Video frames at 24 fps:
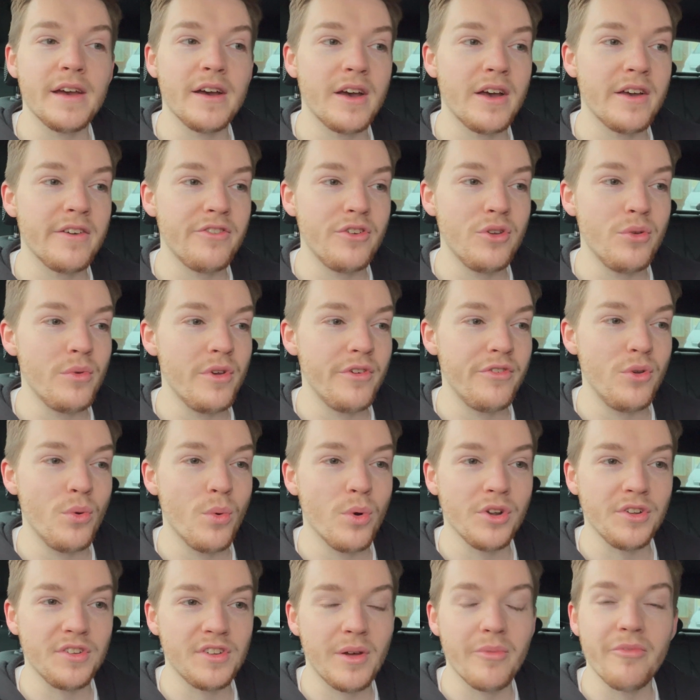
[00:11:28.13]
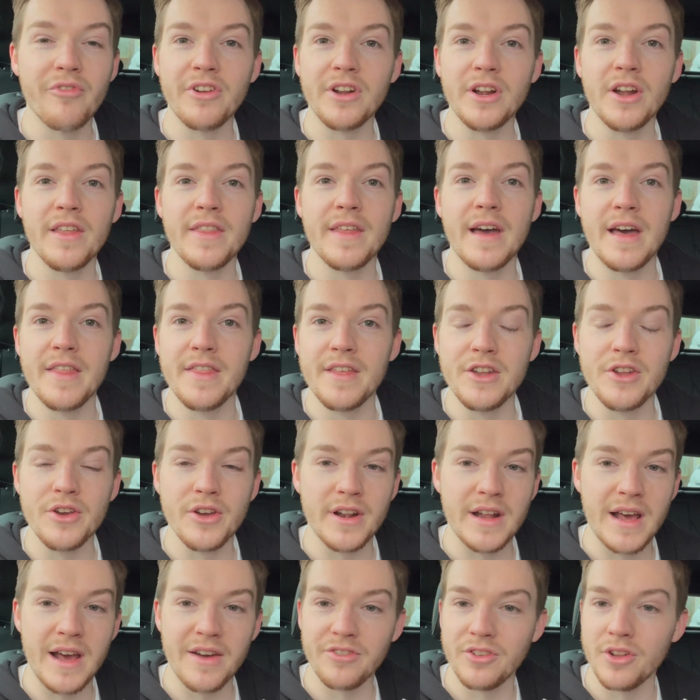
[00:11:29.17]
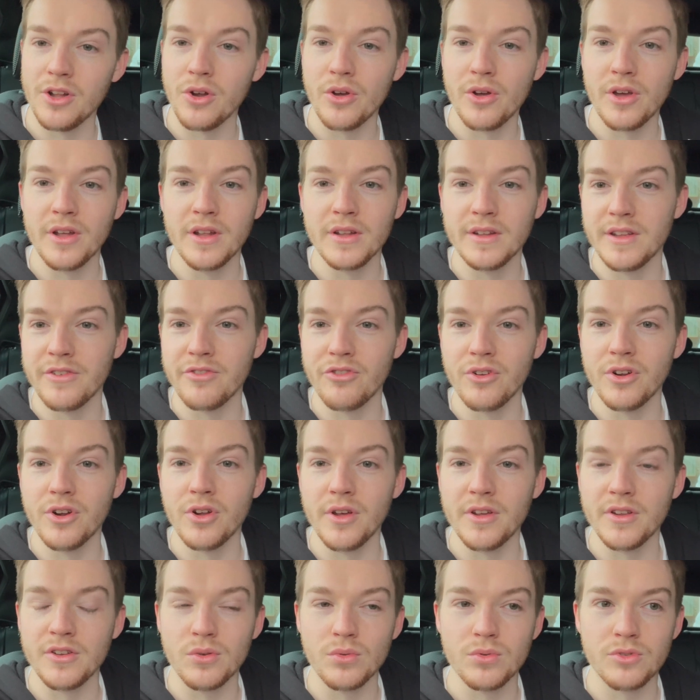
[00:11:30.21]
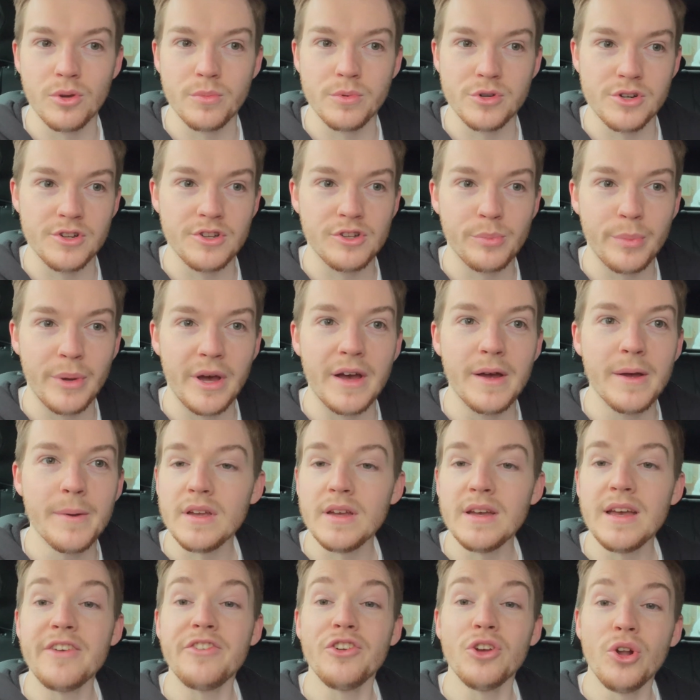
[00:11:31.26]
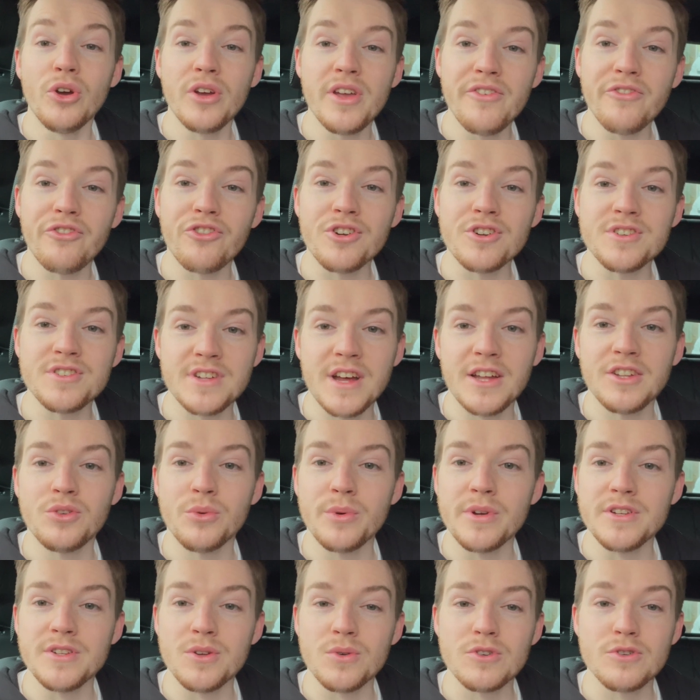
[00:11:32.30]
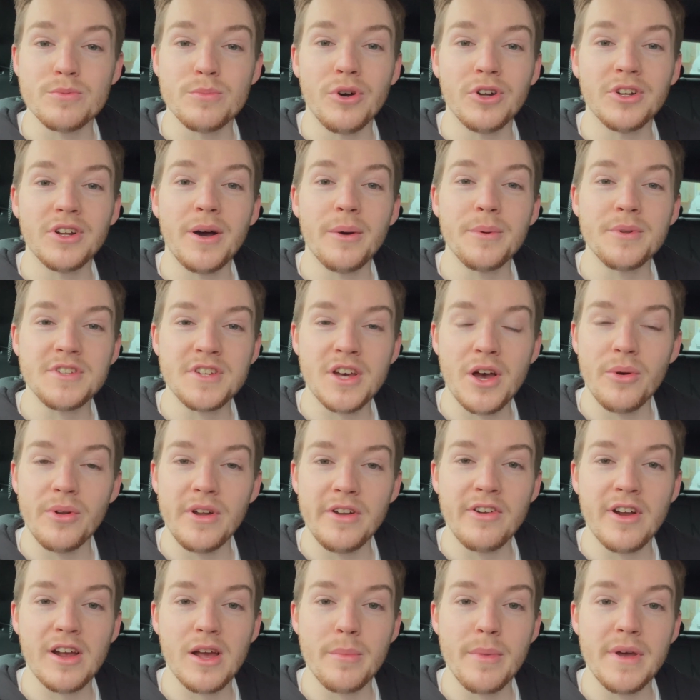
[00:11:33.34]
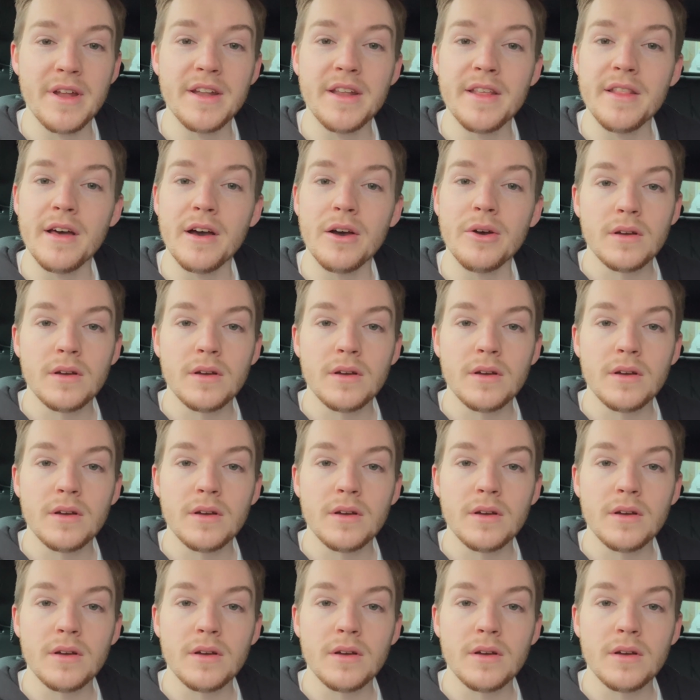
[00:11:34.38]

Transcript: If you want something like that, then you're going to have to look at different exhaust options. But if you're looking for a subtle exhaust mod, I would totally recommend it though.